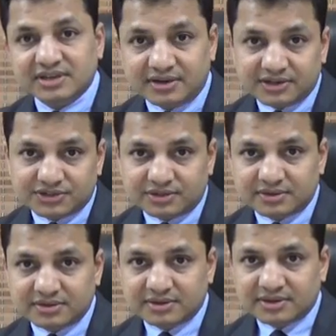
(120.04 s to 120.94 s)
condition
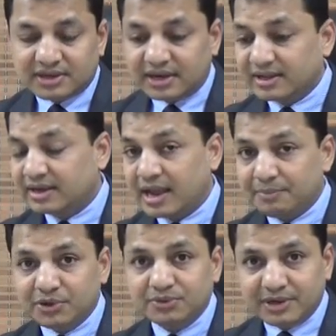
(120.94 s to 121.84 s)
and can
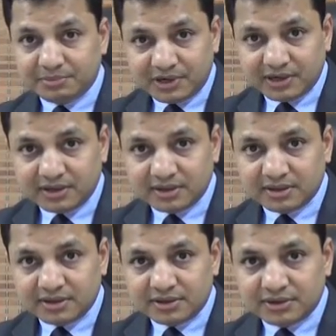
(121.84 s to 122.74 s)
happen to anybody.
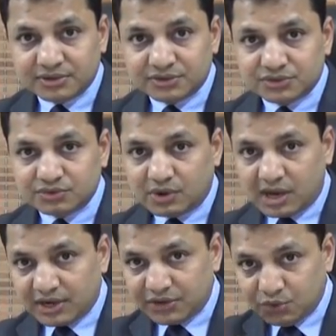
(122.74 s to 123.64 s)
So
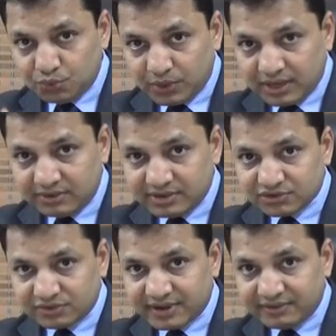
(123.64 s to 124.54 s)
are you at
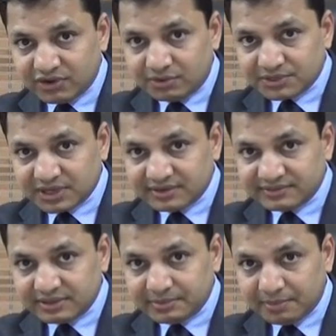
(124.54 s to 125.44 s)
risk of having obstructive
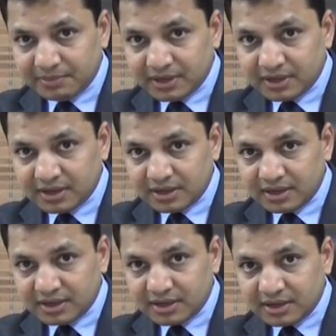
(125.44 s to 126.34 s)
sleep apnea?
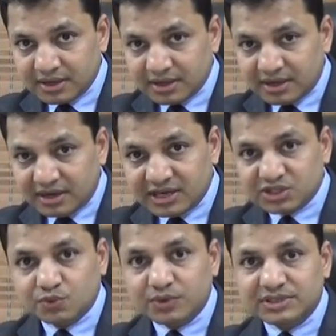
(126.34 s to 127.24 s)

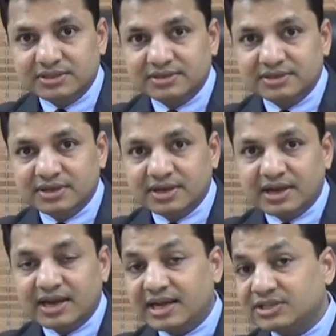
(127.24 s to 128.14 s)
Let's quiz.
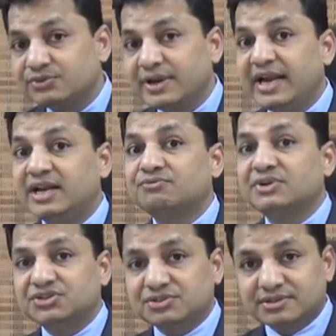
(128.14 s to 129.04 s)
I'll ask you 8
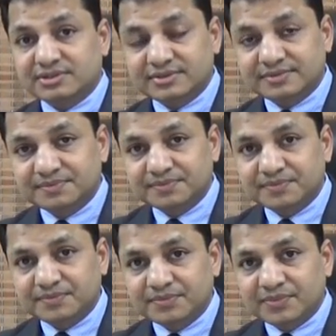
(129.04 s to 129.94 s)
questions.
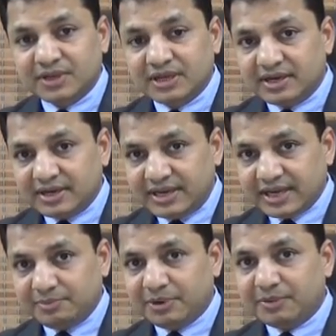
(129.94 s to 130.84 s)

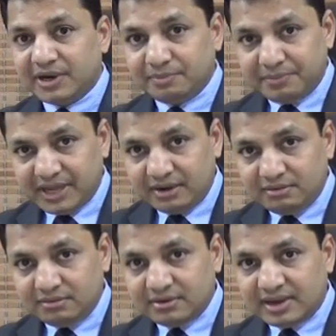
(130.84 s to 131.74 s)
Take a paper and pen
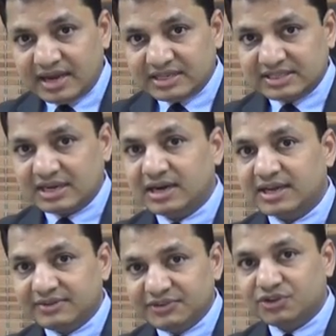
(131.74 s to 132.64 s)
and
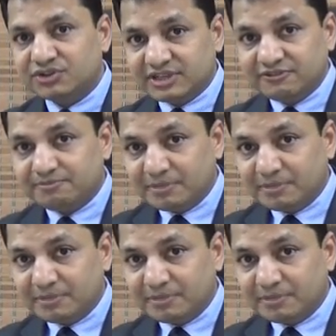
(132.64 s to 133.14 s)
start giving yourself